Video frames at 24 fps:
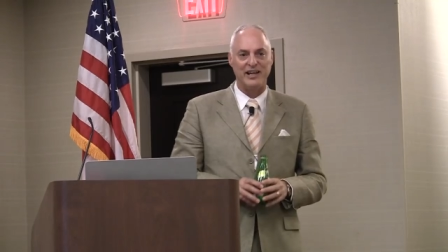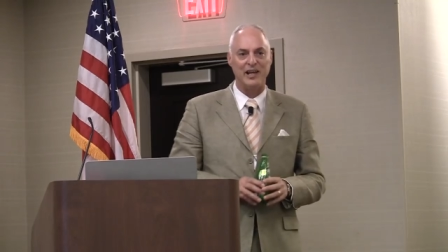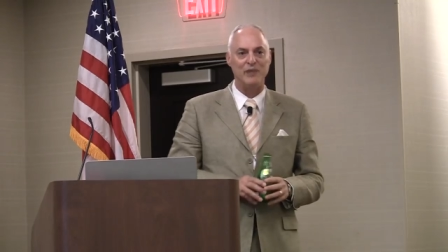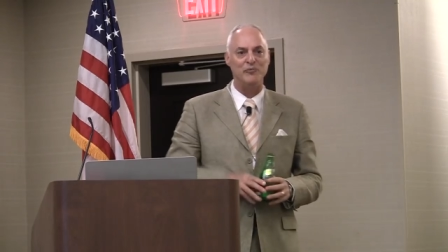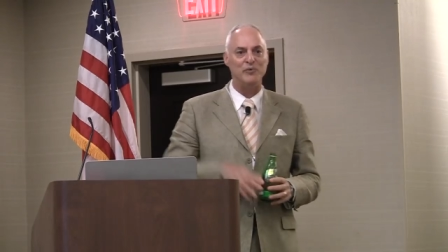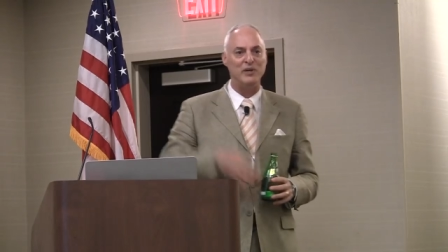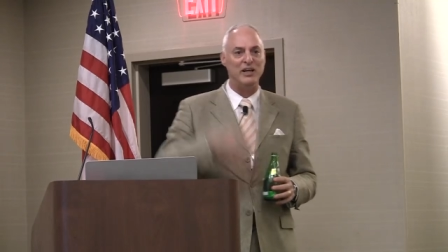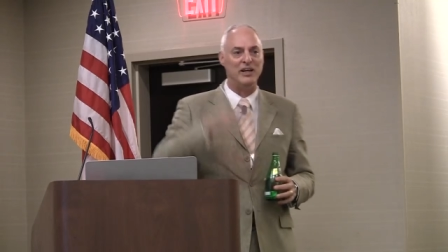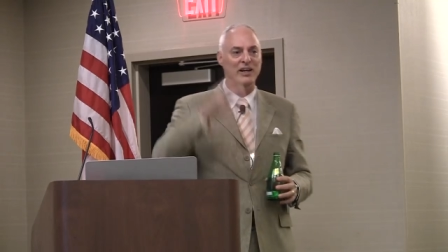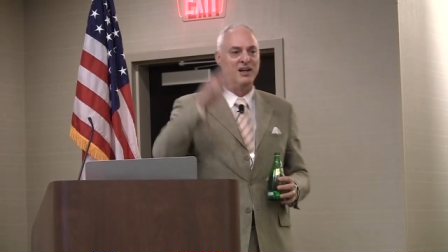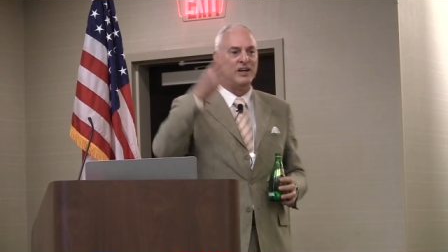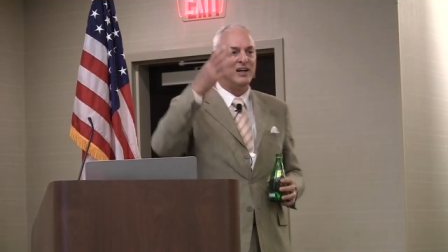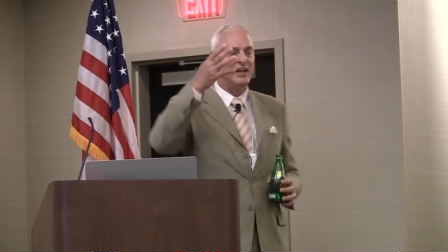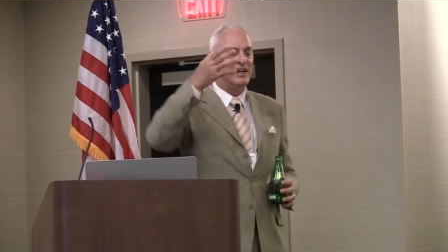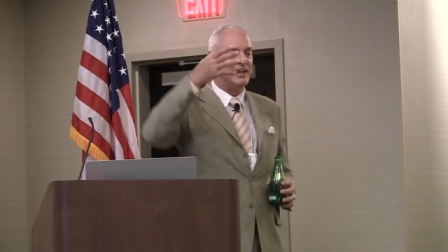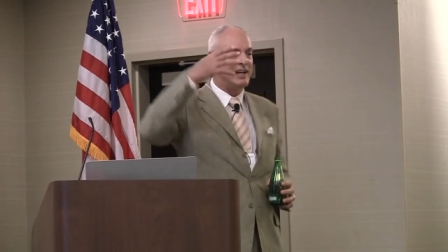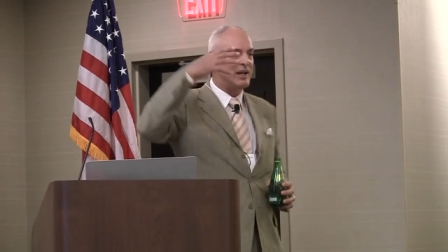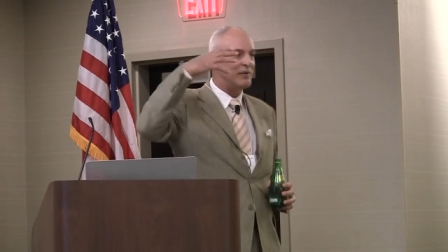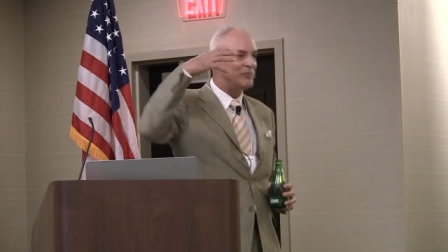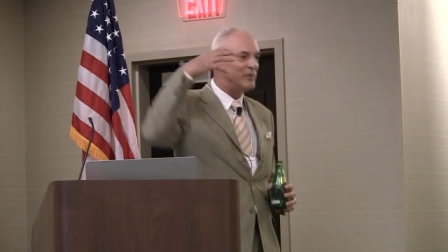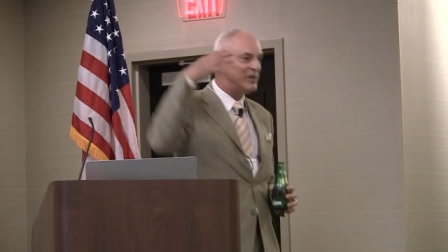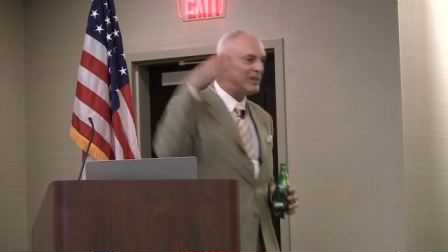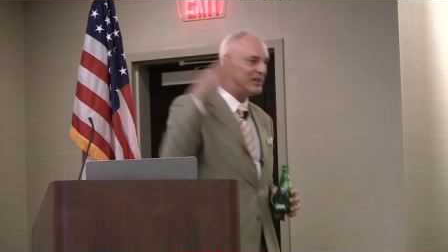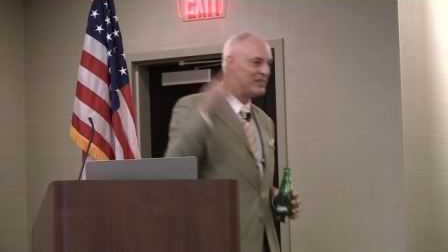Can we,
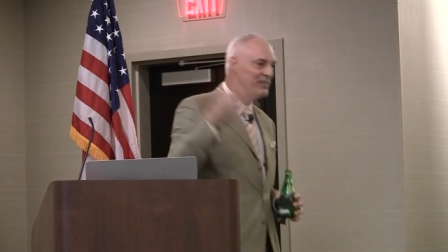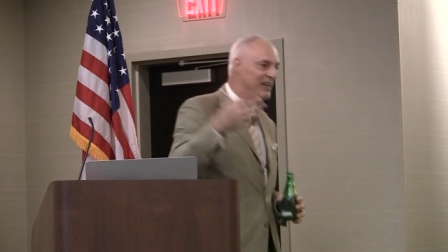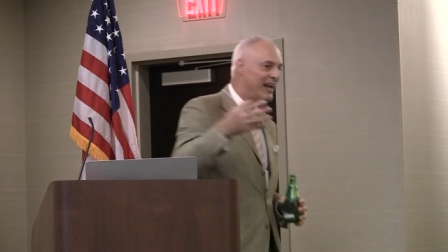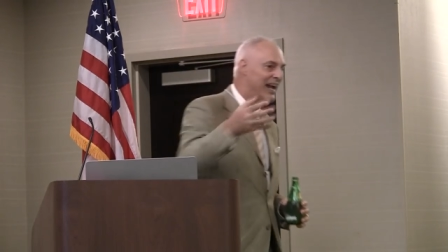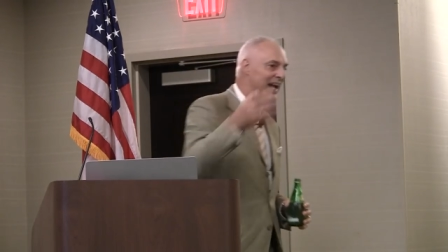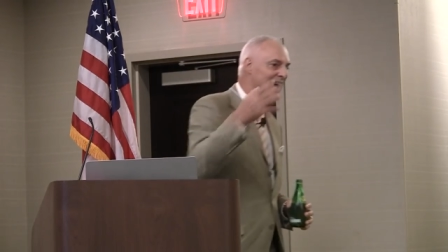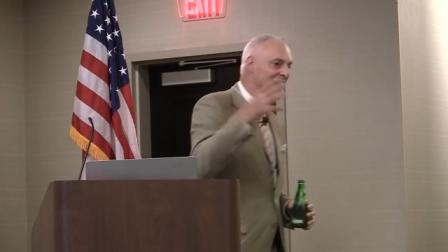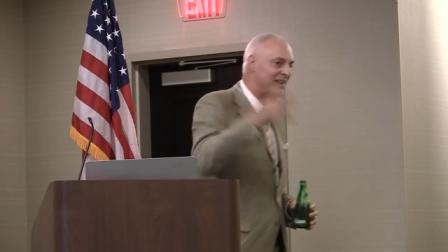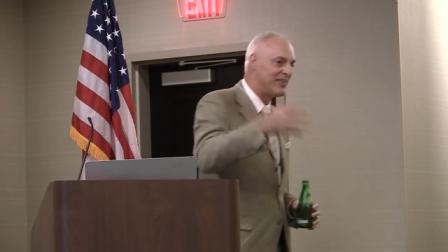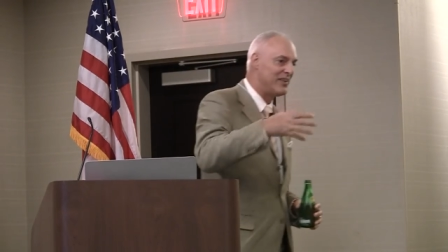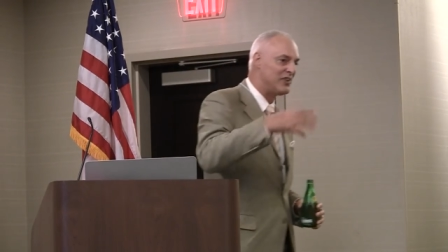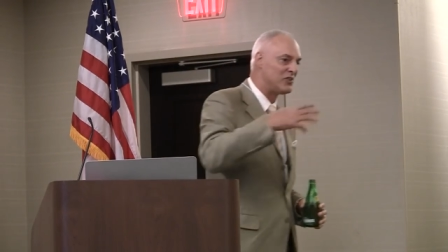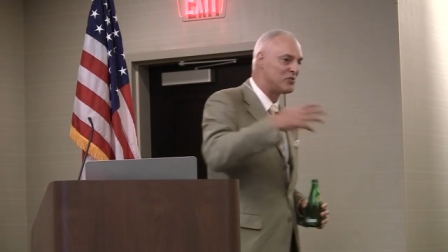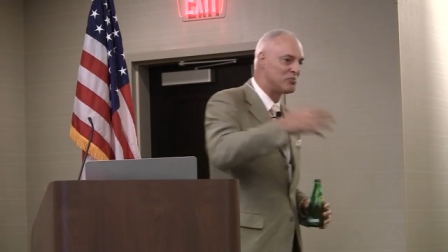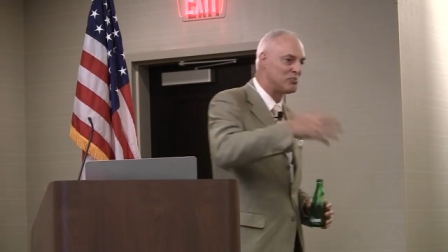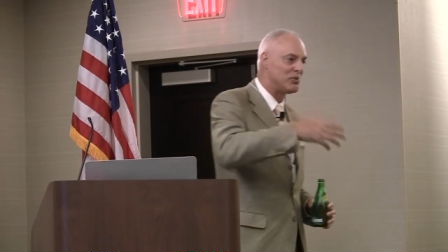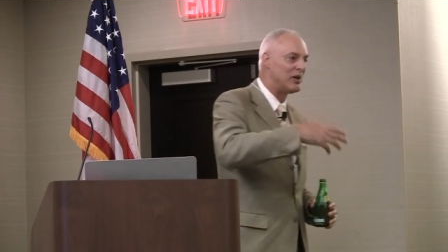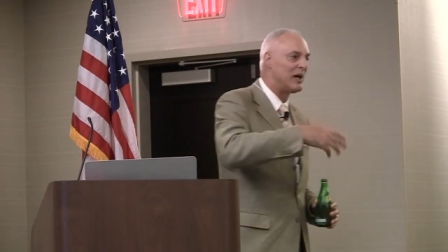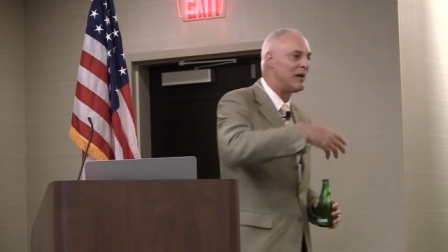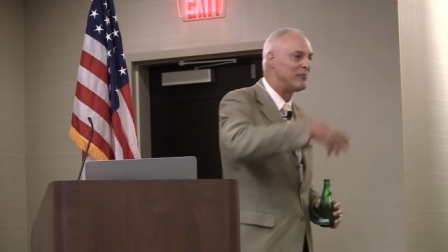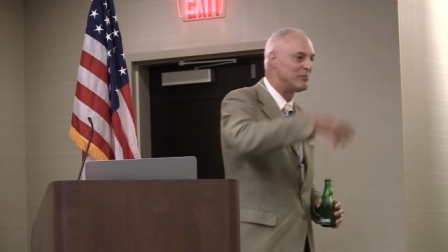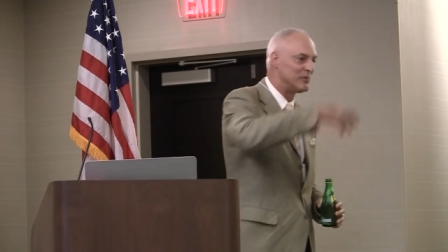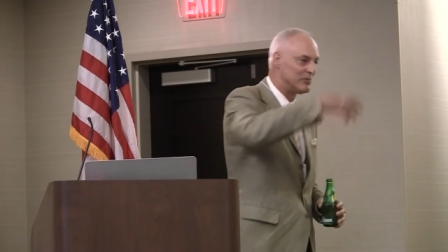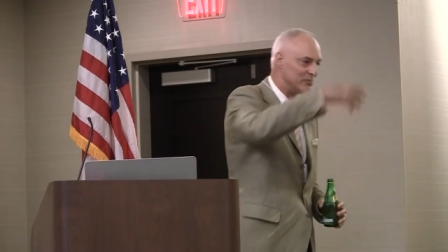can we attack this
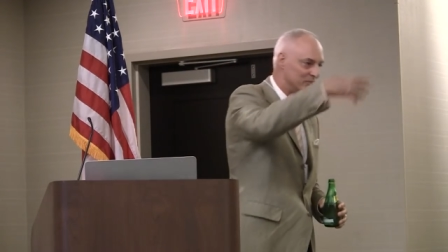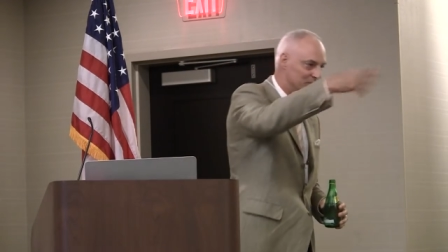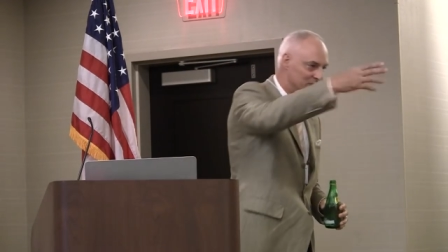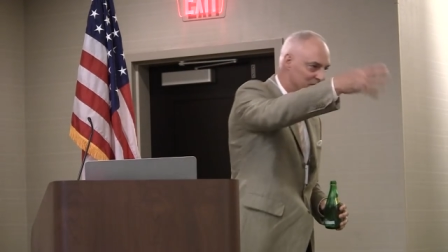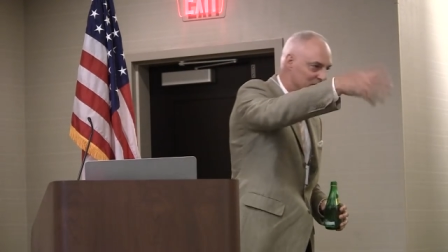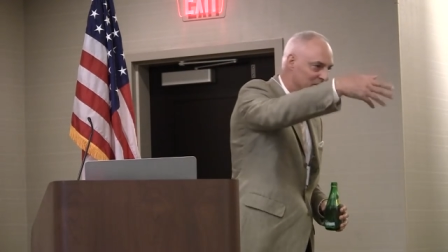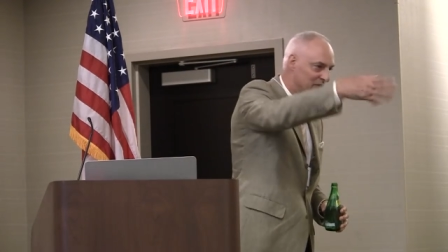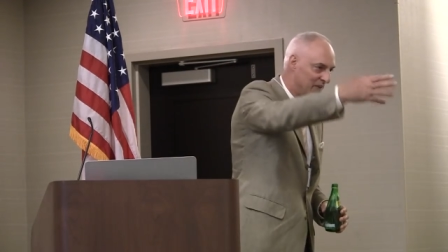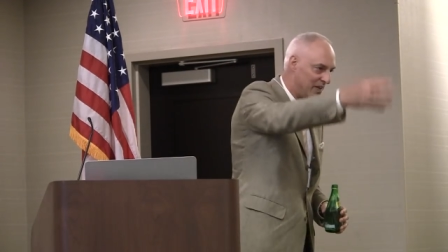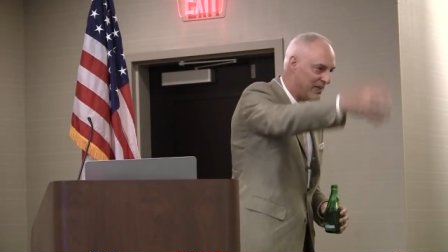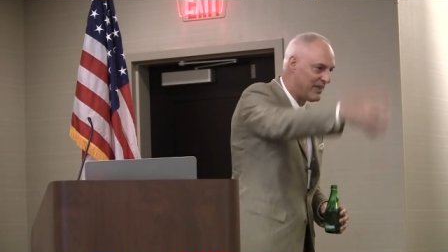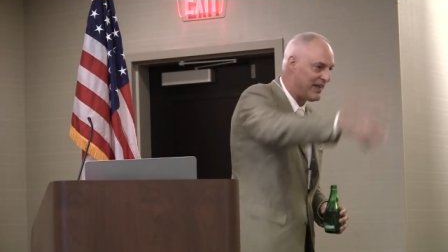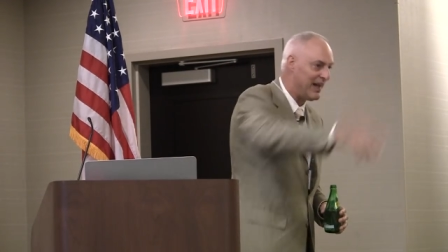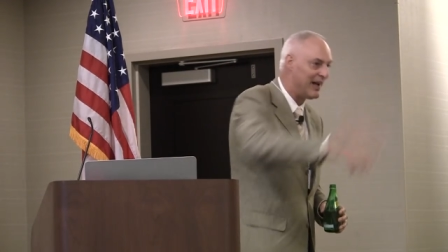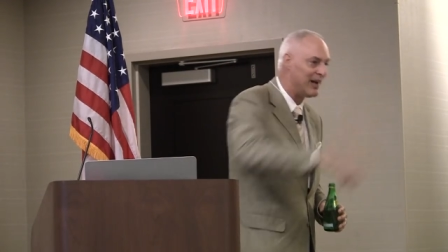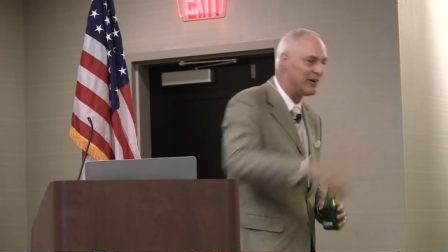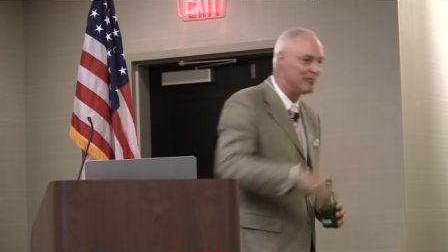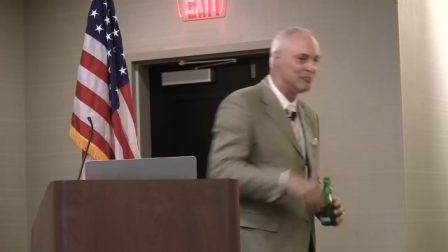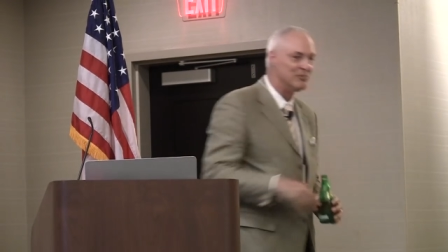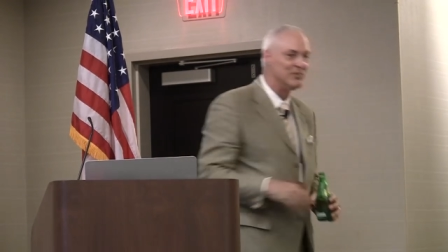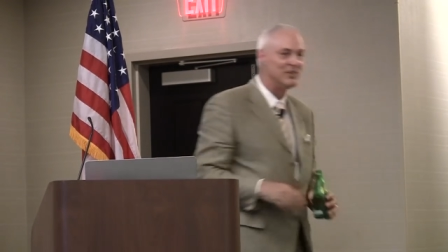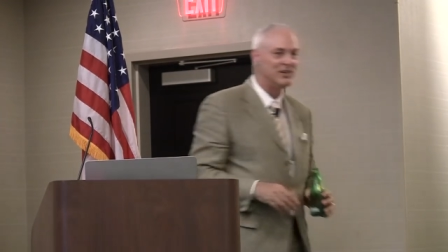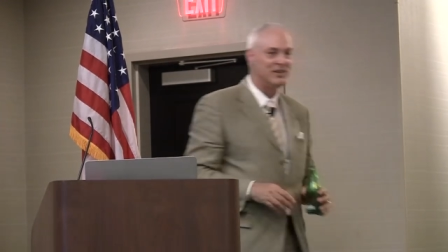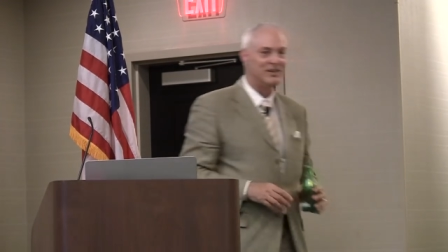problem,
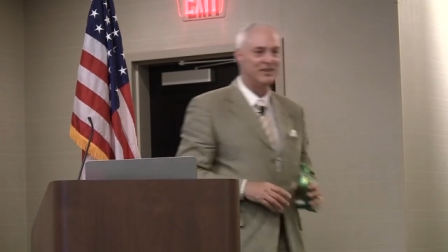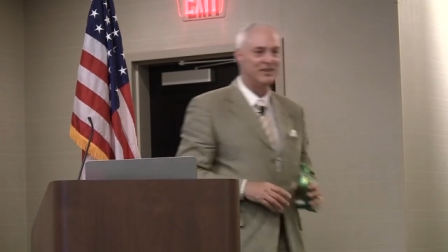them,